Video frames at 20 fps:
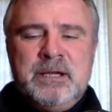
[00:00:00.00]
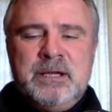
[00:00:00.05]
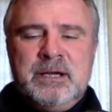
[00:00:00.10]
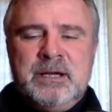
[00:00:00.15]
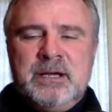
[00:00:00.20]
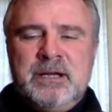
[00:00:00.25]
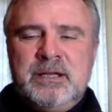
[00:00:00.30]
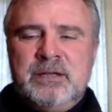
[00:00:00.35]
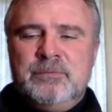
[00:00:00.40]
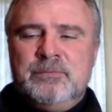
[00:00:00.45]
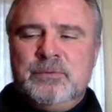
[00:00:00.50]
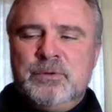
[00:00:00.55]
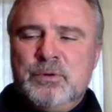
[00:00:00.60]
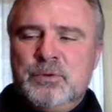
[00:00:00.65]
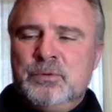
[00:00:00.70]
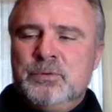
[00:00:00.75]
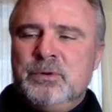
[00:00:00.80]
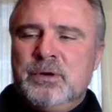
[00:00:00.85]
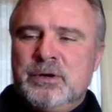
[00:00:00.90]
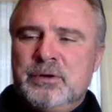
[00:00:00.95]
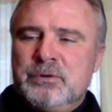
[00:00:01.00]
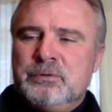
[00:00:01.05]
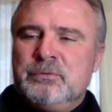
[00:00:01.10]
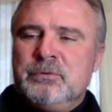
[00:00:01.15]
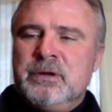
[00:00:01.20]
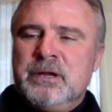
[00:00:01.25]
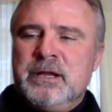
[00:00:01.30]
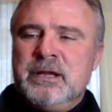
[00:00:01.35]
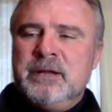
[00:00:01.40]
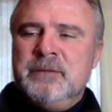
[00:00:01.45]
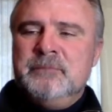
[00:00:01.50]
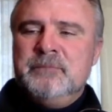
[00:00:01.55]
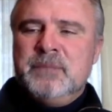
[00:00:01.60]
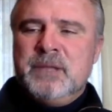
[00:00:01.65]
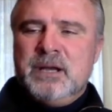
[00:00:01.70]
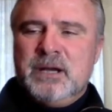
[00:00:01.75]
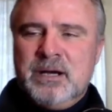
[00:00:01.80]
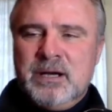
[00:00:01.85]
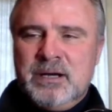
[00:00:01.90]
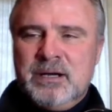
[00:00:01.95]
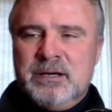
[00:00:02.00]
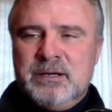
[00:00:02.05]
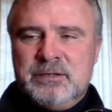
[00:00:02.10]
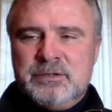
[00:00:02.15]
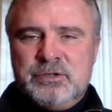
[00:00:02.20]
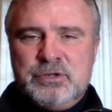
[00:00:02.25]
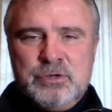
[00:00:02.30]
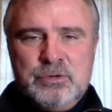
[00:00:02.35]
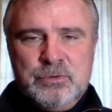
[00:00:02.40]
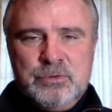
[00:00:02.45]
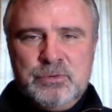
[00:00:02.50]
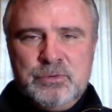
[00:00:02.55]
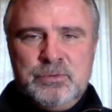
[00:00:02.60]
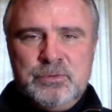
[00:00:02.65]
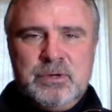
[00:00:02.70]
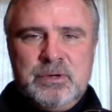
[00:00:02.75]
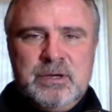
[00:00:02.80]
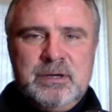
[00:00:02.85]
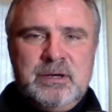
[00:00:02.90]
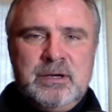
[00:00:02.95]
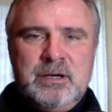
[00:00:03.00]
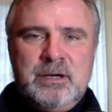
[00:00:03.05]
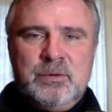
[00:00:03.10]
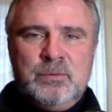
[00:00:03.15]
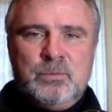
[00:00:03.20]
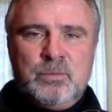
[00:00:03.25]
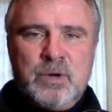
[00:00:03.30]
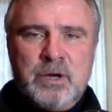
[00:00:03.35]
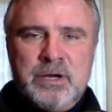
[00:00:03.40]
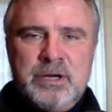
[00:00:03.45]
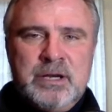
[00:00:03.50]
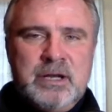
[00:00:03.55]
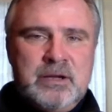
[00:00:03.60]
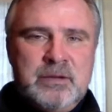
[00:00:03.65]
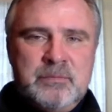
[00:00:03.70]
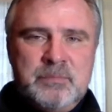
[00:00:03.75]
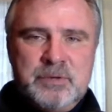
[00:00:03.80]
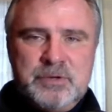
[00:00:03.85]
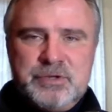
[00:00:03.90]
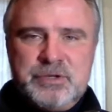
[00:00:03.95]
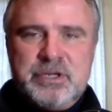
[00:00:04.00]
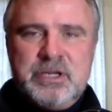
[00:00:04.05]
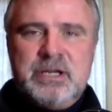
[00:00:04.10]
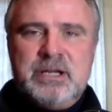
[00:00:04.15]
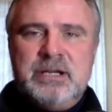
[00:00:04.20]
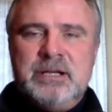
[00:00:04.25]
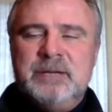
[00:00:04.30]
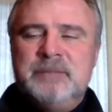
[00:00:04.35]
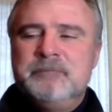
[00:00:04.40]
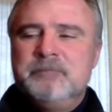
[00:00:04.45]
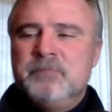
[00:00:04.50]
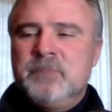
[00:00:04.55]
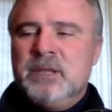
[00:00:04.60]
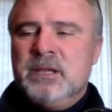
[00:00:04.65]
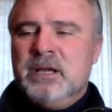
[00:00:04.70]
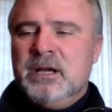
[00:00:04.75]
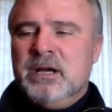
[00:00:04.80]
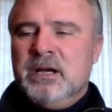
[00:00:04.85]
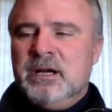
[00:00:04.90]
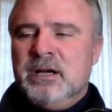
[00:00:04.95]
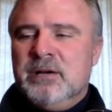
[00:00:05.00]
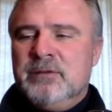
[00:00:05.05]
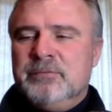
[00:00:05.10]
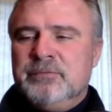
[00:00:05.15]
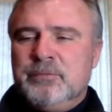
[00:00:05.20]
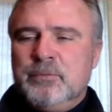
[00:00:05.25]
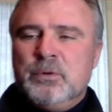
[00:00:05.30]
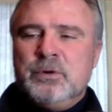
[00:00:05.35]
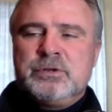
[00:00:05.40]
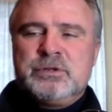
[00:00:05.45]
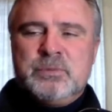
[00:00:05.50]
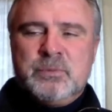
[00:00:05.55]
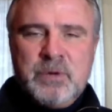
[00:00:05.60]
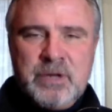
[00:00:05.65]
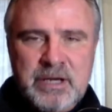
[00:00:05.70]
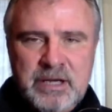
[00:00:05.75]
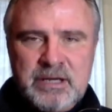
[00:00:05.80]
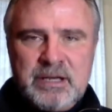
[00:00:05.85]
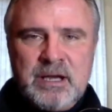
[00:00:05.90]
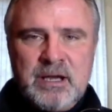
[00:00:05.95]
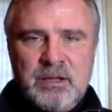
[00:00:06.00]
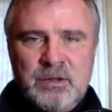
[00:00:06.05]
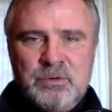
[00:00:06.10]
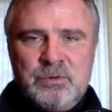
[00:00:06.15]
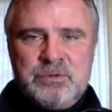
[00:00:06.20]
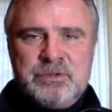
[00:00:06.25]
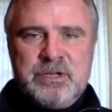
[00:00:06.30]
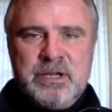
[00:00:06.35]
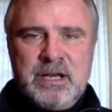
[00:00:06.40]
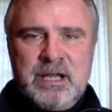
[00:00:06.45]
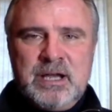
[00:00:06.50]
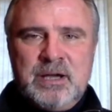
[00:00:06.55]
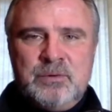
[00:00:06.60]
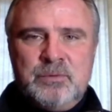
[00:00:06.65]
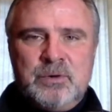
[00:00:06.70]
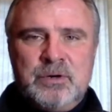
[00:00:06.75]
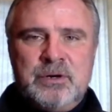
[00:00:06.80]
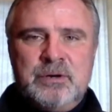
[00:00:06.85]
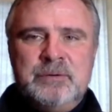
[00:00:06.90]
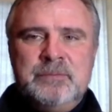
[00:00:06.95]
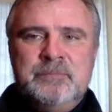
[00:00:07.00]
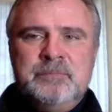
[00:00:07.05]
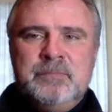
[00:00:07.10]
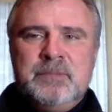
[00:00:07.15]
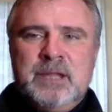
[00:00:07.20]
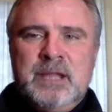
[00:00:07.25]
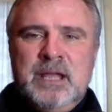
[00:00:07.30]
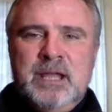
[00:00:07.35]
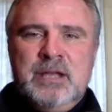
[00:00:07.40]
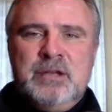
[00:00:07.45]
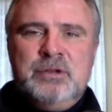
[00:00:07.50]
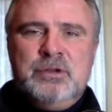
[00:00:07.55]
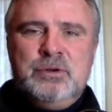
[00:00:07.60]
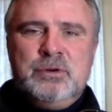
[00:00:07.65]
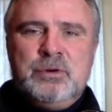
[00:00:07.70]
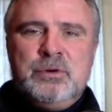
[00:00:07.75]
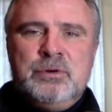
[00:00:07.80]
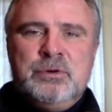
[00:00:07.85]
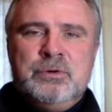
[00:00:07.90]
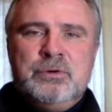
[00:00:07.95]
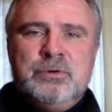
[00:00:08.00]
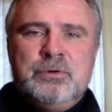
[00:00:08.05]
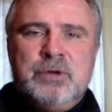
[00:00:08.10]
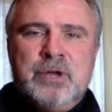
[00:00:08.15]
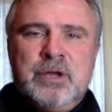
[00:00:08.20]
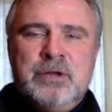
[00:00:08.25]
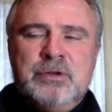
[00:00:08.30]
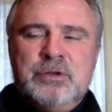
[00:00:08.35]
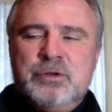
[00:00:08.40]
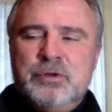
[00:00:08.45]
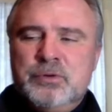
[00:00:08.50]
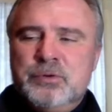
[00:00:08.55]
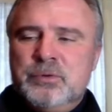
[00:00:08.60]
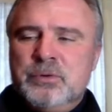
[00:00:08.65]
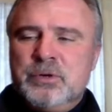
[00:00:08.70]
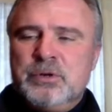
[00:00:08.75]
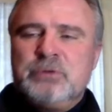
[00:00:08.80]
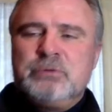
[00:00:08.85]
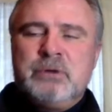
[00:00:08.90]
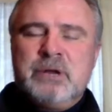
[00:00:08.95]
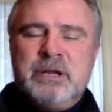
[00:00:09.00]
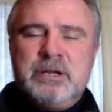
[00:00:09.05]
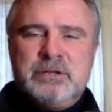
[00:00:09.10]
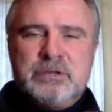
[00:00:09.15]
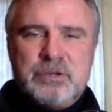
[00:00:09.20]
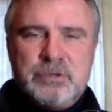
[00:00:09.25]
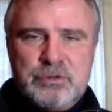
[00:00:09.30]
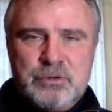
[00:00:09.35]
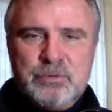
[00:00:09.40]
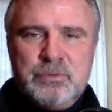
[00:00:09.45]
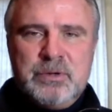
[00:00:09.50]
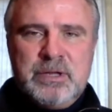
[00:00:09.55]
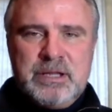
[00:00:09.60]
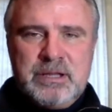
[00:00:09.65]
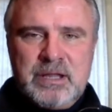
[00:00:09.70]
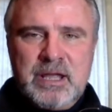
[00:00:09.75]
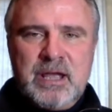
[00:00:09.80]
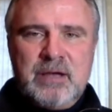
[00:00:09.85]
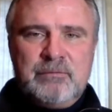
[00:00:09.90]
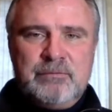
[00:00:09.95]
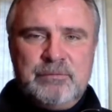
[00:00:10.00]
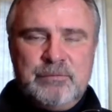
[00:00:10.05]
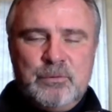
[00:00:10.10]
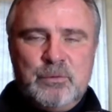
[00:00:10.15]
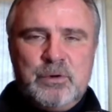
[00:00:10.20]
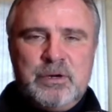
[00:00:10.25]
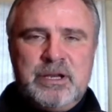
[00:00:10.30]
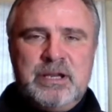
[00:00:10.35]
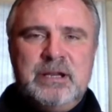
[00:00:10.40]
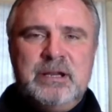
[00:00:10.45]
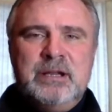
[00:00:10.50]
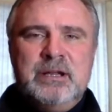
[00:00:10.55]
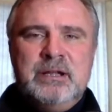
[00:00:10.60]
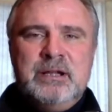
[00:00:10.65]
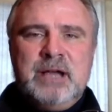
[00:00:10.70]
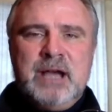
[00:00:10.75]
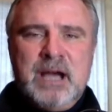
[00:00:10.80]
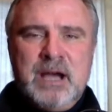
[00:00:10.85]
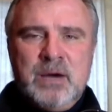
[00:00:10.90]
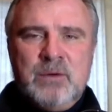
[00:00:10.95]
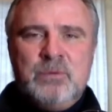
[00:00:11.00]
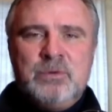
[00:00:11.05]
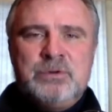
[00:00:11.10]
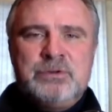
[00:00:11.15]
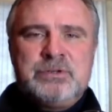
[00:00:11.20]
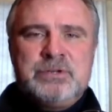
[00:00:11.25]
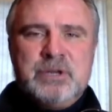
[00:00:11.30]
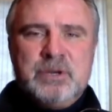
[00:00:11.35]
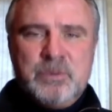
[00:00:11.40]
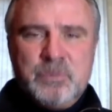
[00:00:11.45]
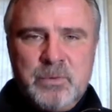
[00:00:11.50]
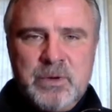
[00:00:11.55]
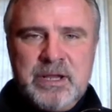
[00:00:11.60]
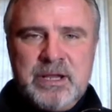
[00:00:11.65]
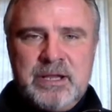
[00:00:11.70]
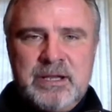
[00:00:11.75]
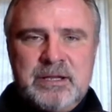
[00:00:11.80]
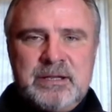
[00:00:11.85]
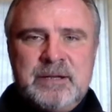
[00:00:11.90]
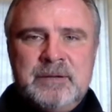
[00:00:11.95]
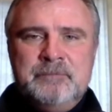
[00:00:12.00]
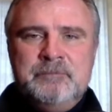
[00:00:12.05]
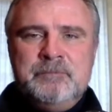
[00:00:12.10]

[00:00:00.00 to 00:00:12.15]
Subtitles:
If you agree to run a machine for $20 an hour, and you agree to doing that 40 hours a week